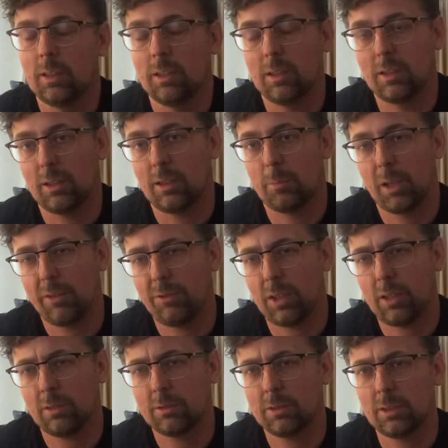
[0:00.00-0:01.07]
But I
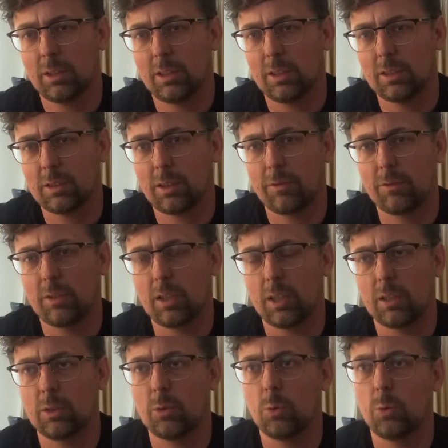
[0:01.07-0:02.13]
found as I've
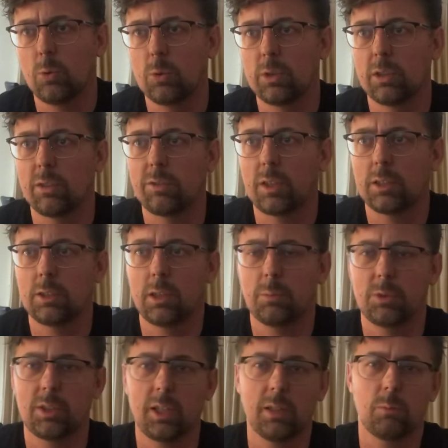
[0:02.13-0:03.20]
gotten older,
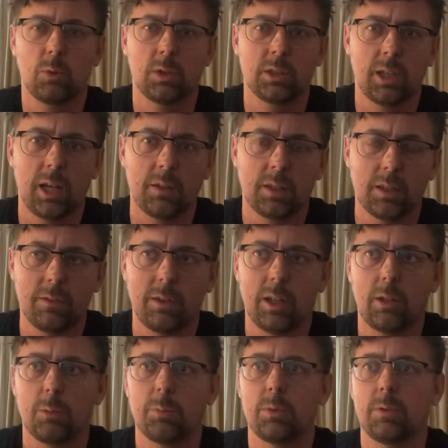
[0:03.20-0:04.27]
friendships take more time to
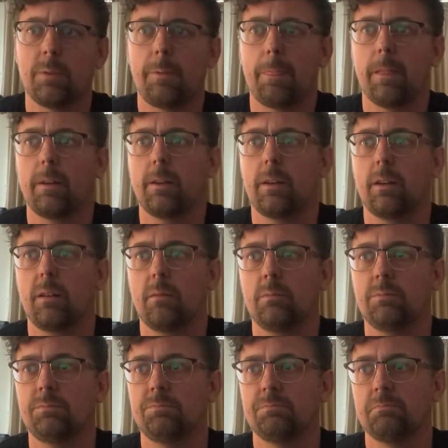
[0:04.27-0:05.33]
develop.
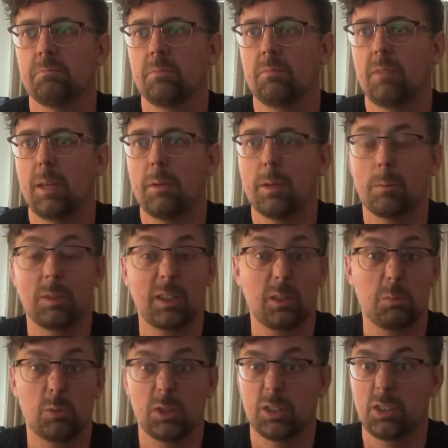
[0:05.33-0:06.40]
Maybe I'm a
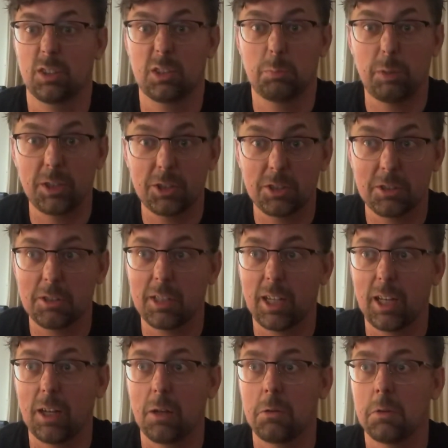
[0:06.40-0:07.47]
little more suspicious
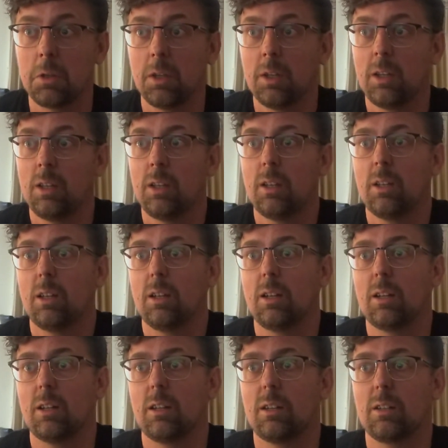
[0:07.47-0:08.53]
now.
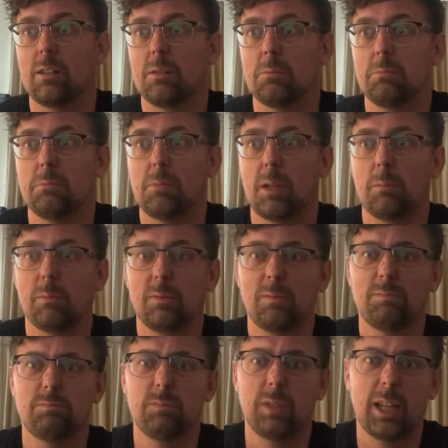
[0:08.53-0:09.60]

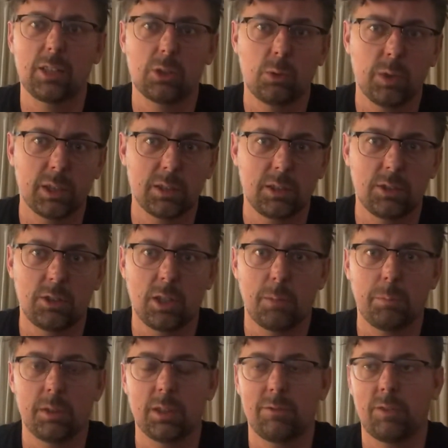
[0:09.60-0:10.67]
I'm less quick to
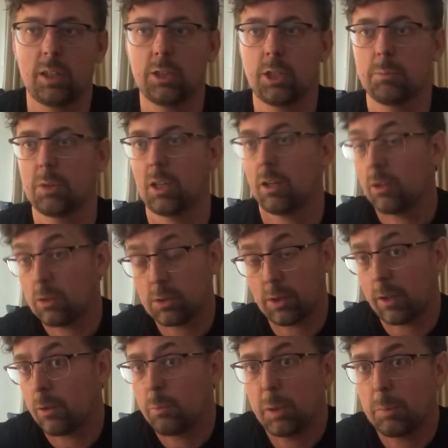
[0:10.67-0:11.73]
jump into friendships, and I notice
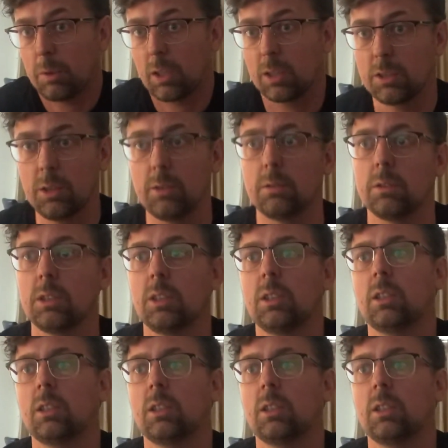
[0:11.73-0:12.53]
other people are too.